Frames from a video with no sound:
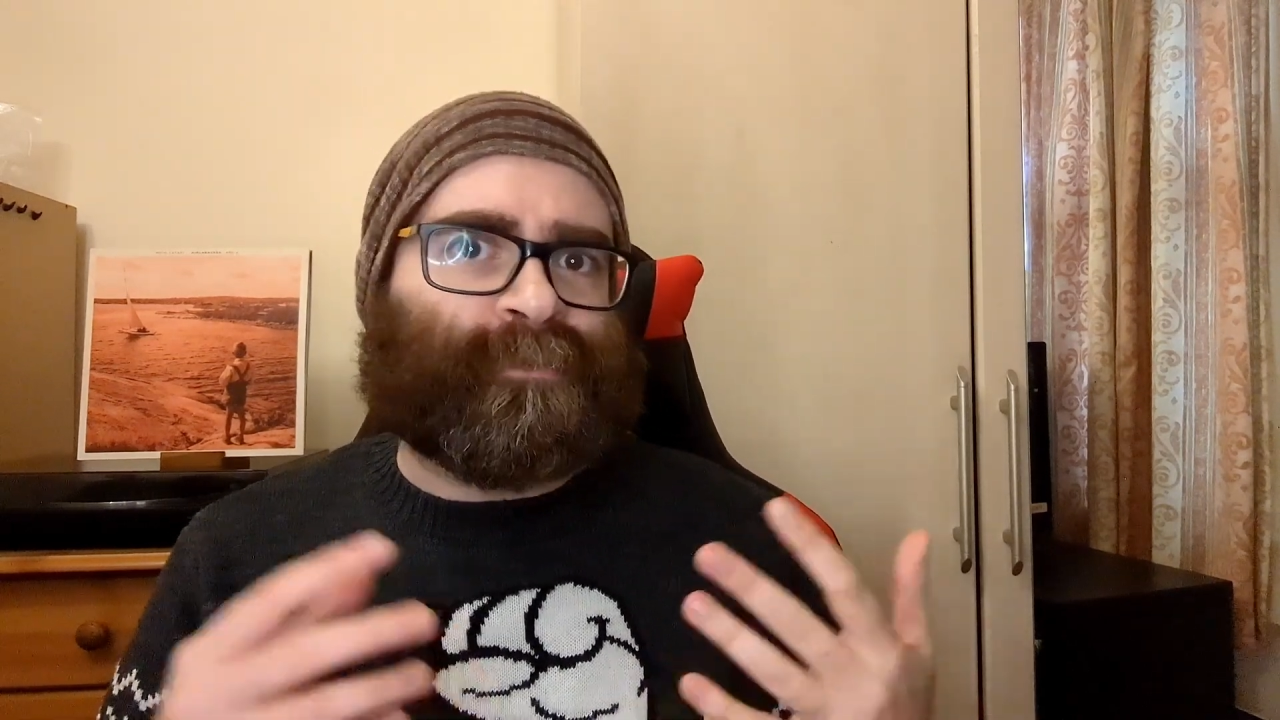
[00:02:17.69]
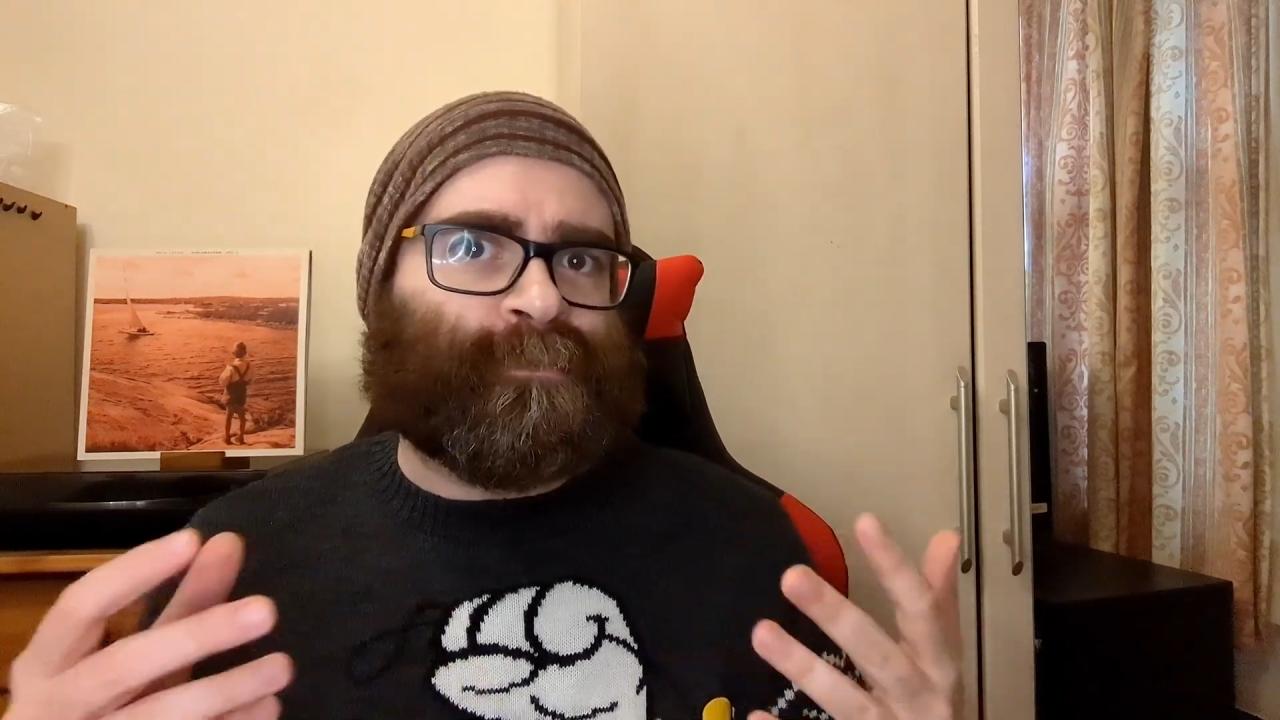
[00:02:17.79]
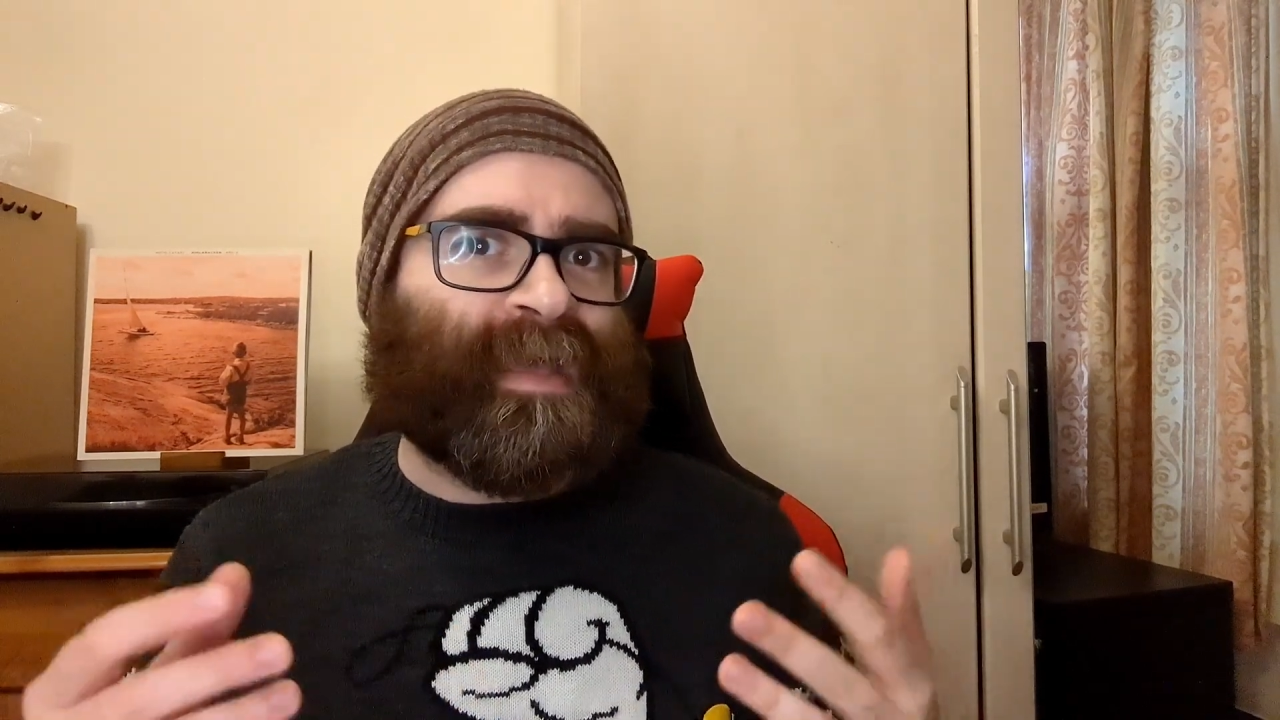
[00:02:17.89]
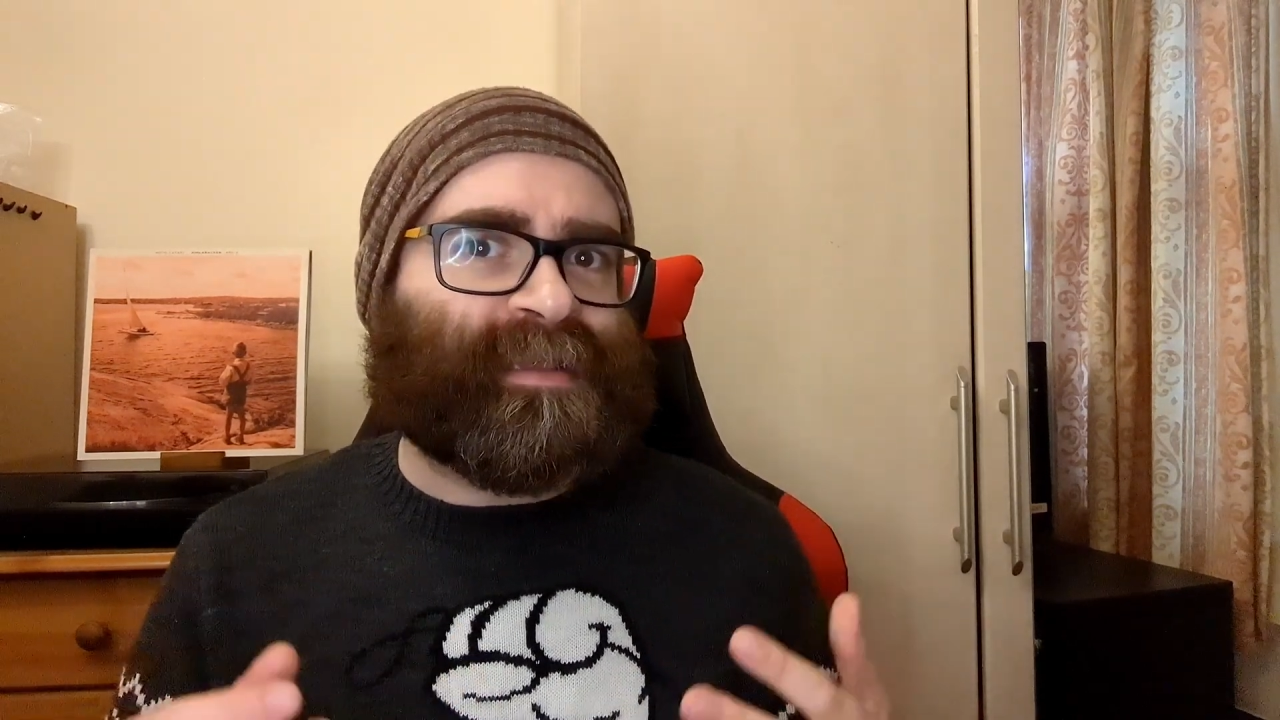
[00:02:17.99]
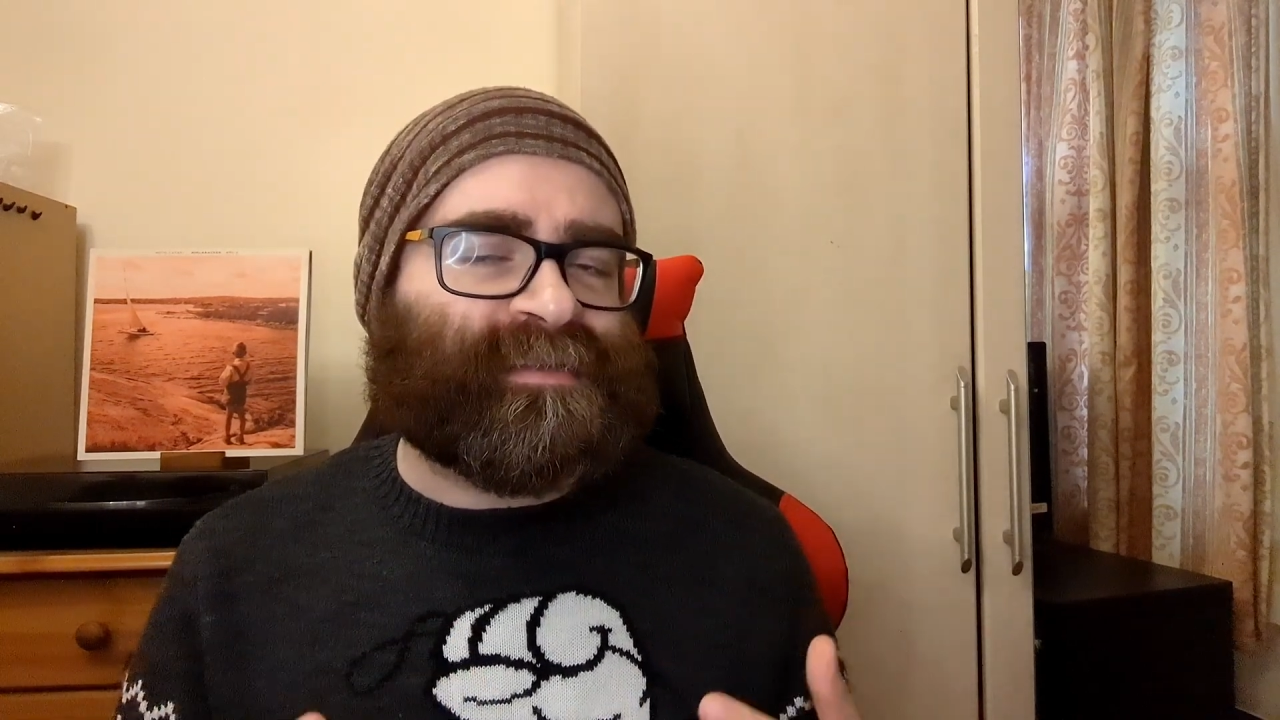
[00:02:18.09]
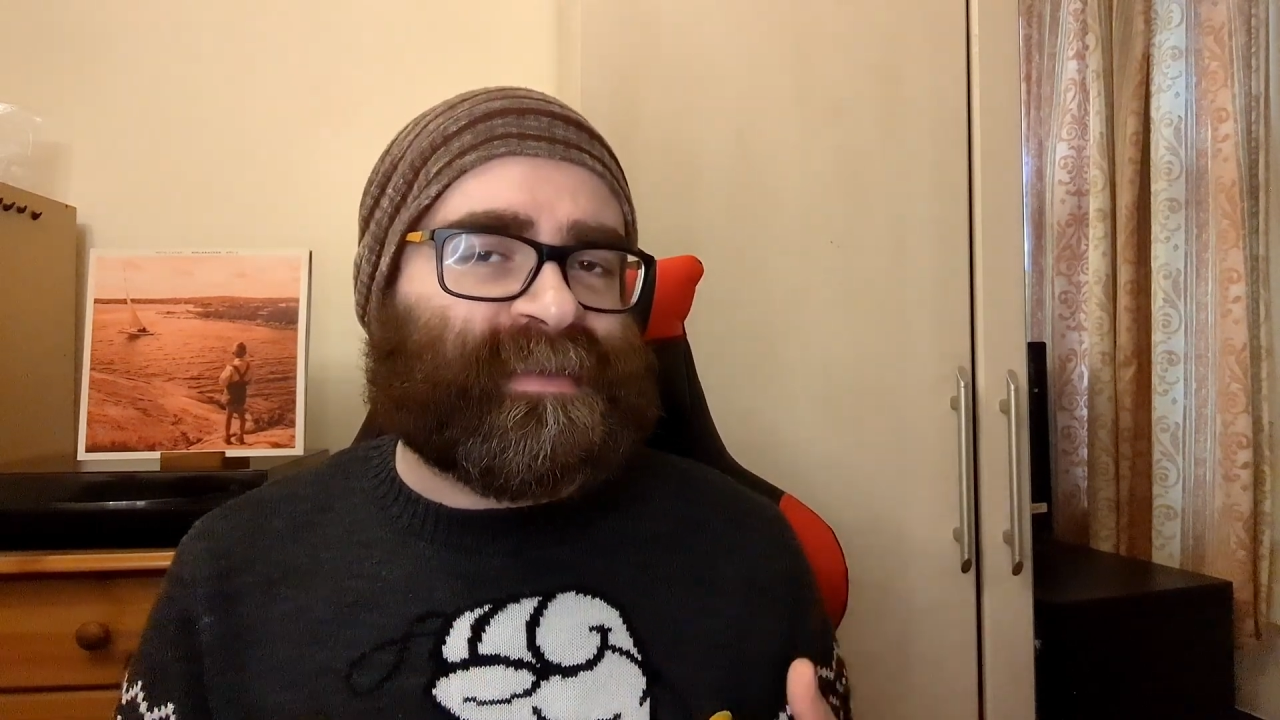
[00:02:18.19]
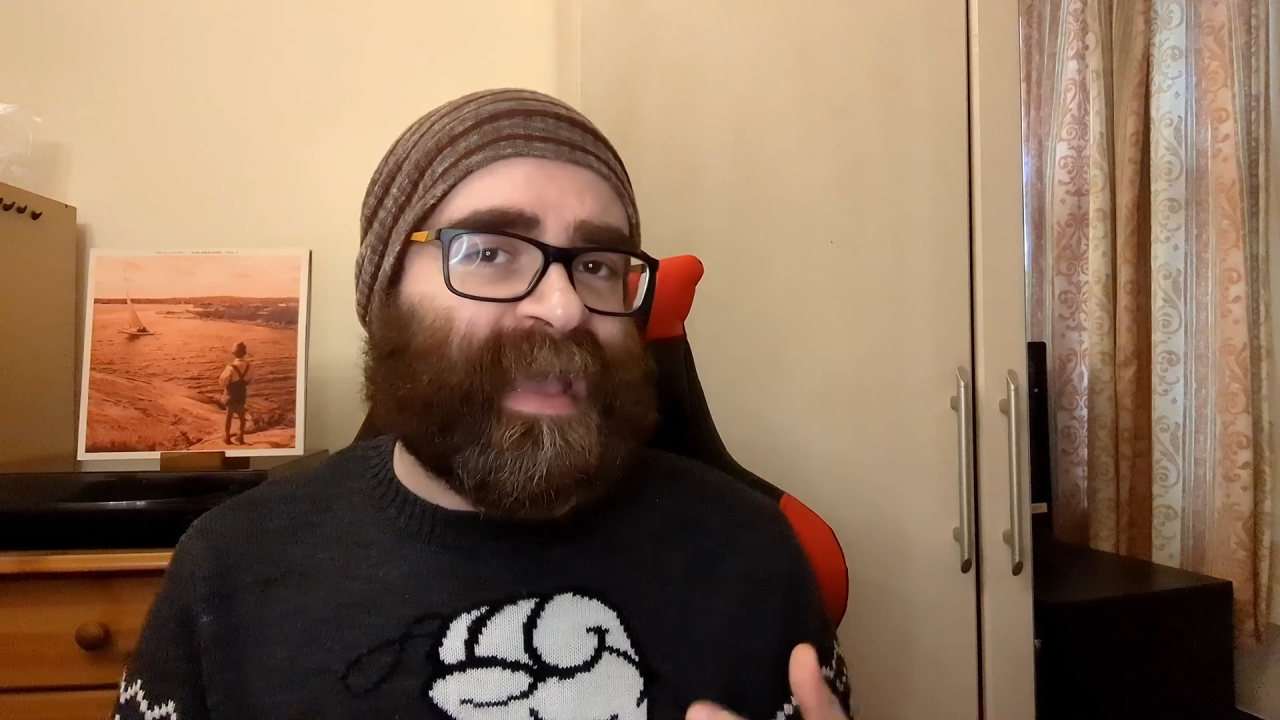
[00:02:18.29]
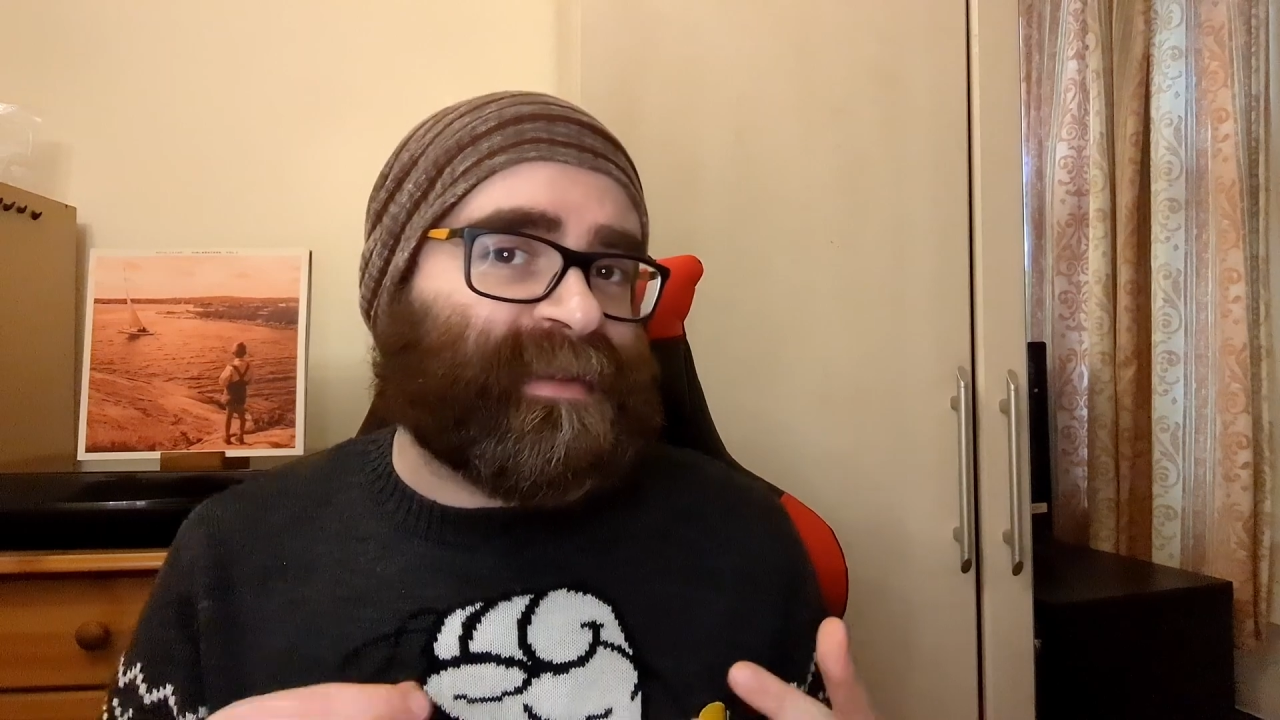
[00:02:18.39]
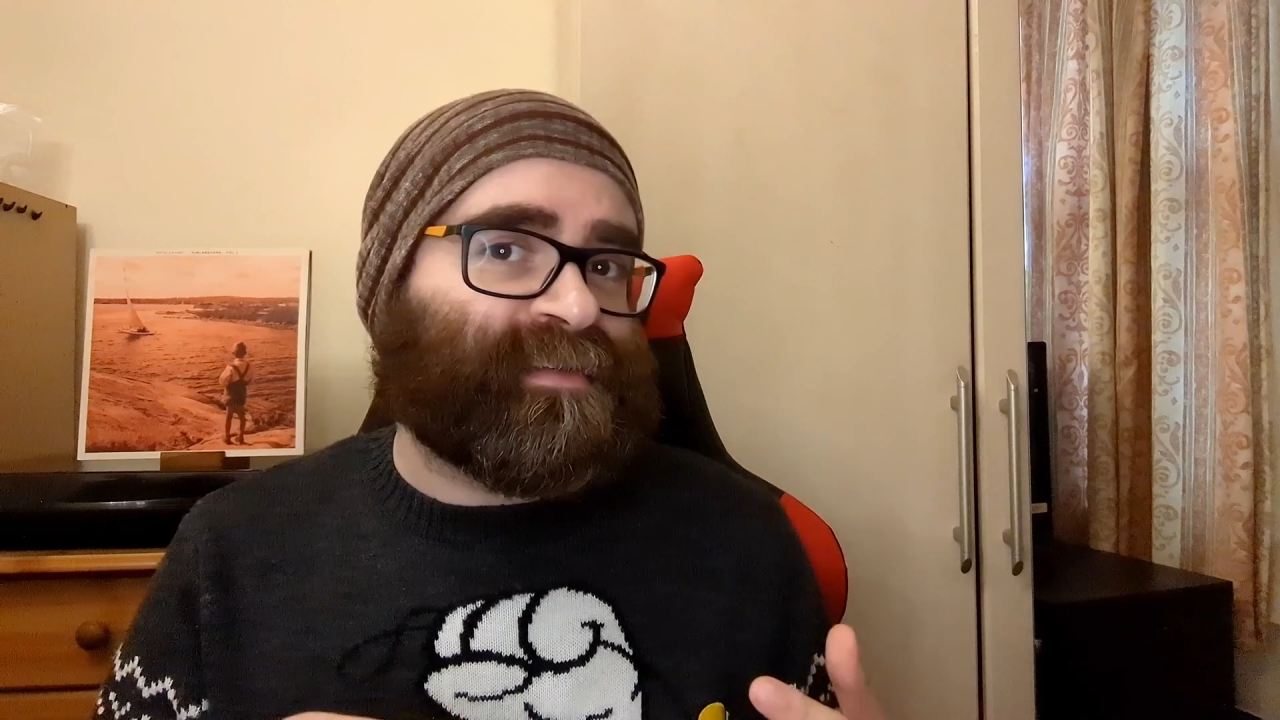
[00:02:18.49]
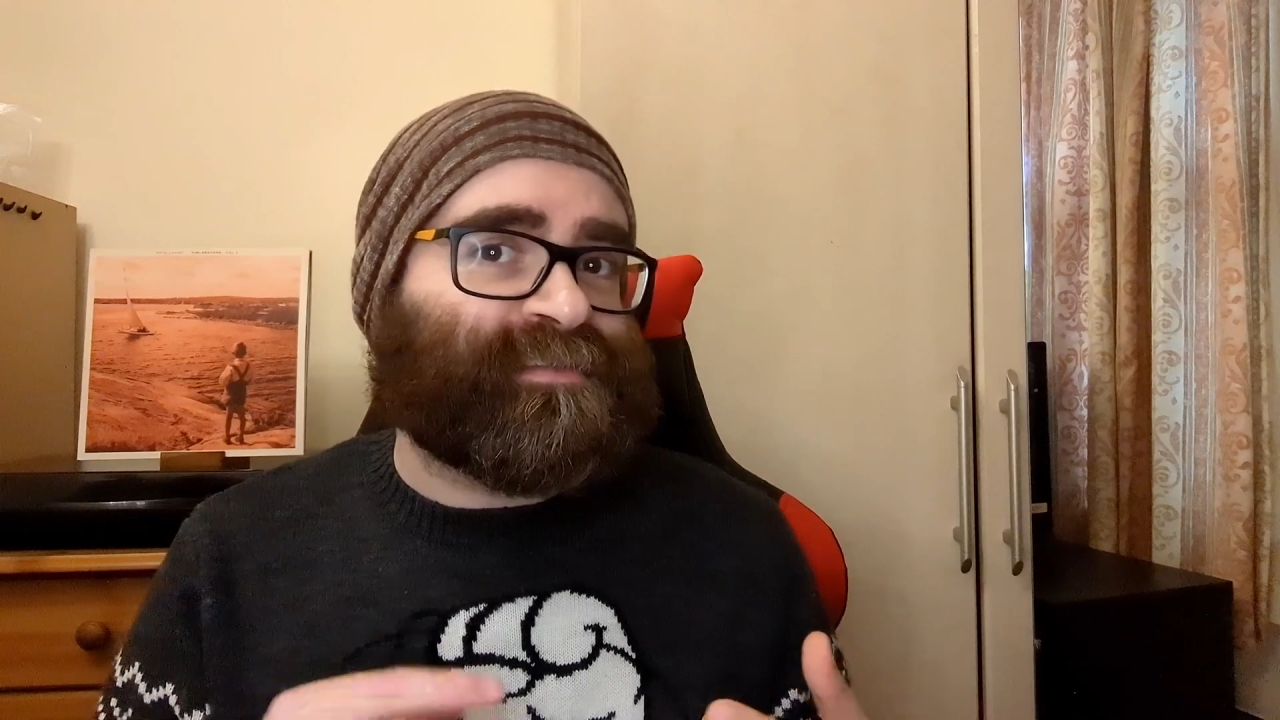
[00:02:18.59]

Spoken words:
melody and